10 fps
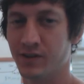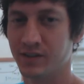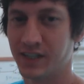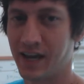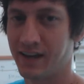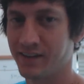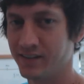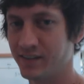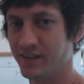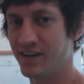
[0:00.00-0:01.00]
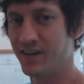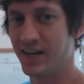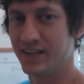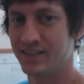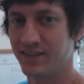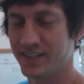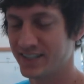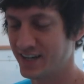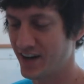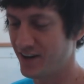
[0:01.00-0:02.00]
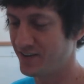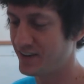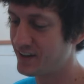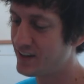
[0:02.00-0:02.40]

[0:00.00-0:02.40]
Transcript: world calendar and all that sort of stuff.